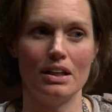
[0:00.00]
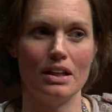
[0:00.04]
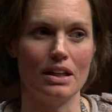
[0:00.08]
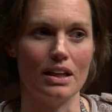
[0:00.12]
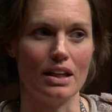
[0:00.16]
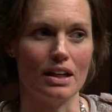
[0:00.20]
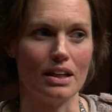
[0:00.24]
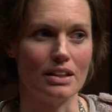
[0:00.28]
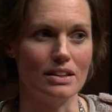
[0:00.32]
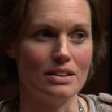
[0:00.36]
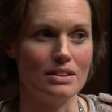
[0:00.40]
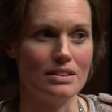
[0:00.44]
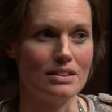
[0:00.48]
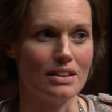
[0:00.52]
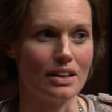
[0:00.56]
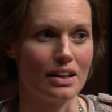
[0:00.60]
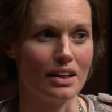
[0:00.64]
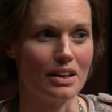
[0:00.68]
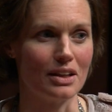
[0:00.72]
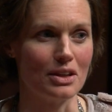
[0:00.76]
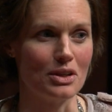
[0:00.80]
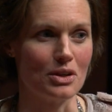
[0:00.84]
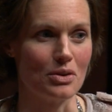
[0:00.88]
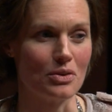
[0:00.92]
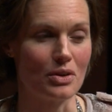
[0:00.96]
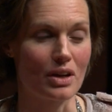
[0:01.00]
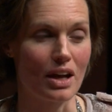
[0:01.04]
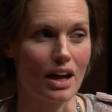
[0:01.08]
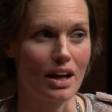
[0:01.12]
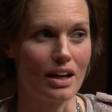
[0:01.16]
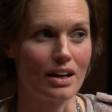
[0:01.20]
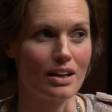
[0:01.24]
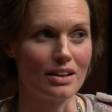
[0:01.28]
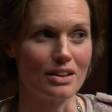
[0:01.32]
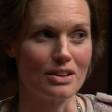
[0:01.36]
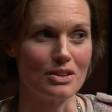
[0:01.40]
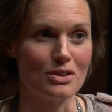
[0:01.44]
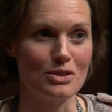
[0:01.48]
And, you know,
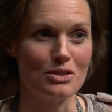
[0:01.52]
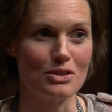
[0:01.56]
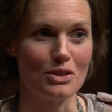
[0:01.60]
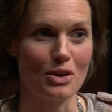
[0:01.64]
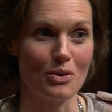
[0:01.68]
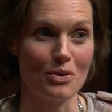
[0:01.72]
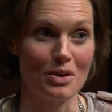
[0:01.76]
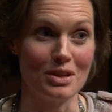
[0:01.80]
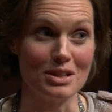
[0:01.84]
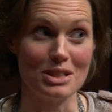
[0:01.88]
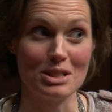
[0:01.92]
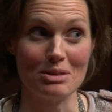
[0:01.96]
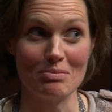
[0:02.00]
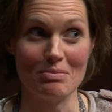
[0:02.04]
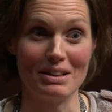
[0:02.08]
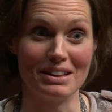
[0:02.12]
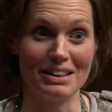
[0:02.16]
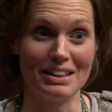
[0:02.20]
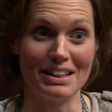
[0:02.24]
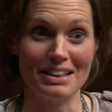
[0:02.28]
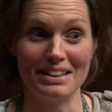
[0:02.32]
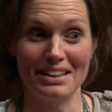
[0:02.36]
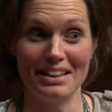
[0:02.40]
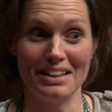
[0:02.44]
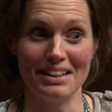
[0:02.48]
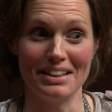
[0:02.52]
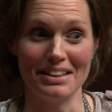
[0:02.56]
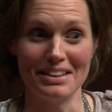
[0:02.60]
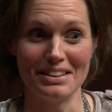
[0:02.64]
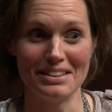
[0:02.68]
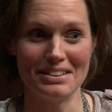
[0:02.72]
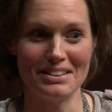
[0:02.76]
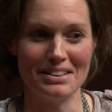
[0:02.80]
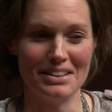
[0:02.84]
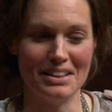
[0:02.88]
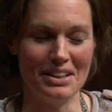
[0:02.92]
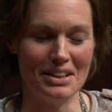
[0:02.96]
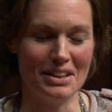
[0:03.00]
Canada is so intimately
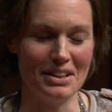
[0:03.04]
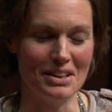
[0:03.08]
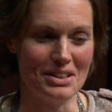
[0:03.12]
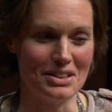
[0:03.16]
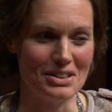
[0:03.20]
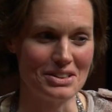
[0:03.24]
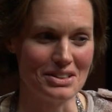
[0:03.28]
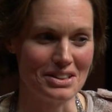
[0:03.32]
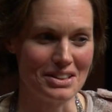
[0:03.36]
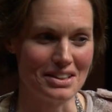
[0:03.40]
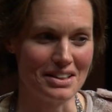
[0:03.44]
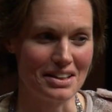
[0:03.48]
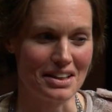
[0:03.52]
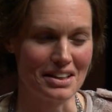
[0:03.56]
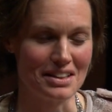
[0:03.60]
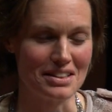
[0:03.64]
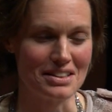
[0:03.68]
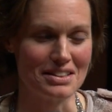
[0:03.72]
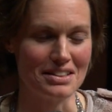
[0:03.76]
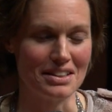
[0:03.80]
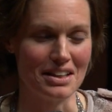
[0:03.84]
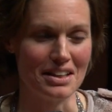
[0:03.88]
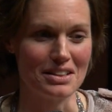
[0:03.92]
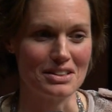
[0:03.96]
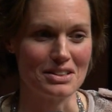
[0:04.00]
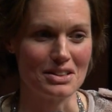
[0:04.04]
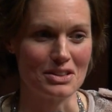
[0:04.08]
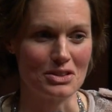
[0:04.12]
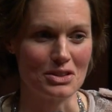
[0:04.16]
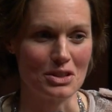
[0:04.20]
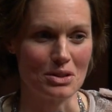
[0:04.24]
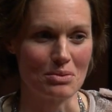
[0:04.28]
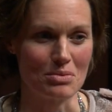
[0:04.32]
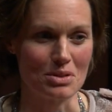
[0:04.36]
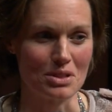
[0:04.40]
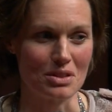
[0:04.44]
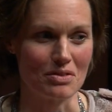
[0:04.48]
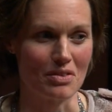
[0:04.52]
linked to the United States in
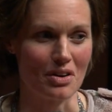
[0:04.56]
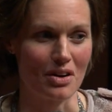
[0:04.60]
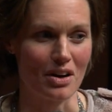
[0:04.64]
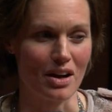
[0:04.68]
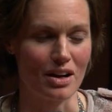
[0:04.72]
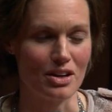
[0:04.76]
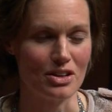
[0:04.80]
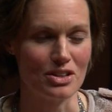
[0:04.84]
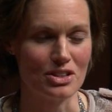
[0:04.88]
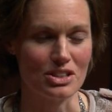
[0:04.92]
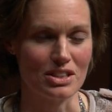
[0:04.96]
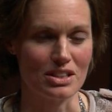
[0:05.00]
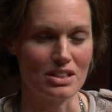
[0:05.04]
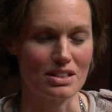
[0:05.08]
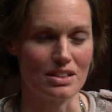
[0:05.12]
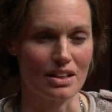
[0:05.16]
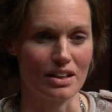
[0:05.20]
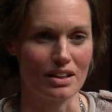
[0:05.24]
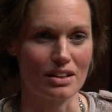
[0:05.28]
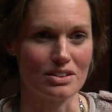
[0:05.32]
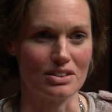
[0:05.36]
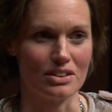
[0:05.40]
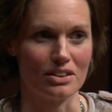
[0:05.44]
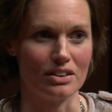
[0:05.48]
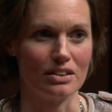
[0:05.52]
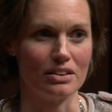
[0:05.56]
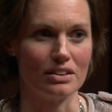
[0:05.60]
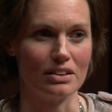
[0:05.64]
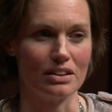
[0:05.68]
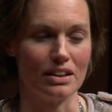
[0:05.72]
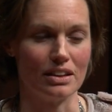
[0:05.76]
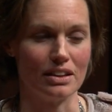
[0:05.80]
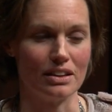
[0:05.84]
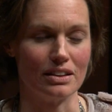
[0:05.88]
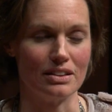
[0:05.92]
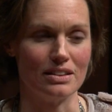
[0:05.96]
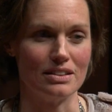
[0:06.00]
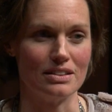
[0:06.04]
terms of our energy sector.
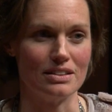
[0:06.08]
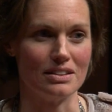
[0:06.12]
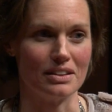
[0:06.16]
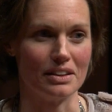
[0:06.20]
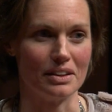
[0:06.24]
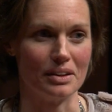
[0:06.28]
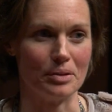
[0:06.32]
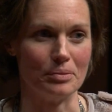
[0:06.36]
And,